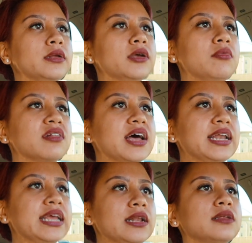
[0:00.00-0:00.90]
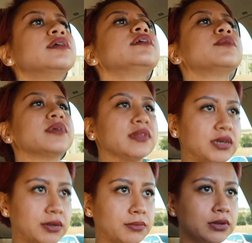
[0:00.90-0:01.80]
I almost got hit, deals. What's
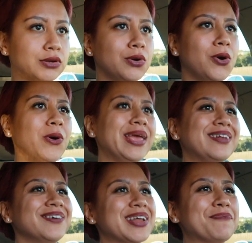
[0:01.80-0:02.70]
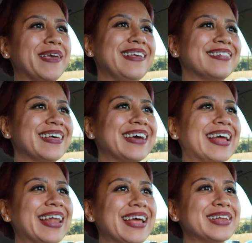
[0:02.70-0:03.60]
up? We do the peace sign.
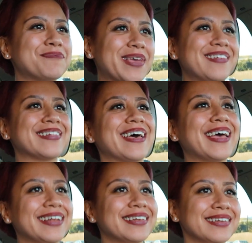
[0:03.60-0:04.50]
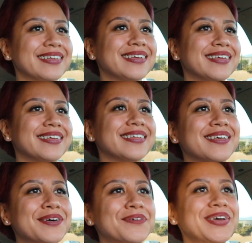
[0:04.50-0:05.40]
I like the peace sign.
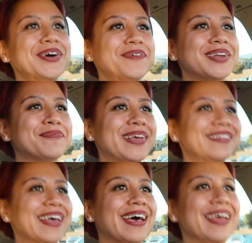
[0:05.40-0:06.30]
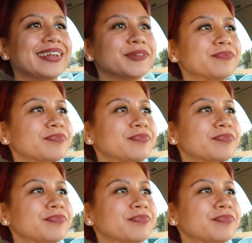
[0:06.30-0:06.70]
We go with the peace sign.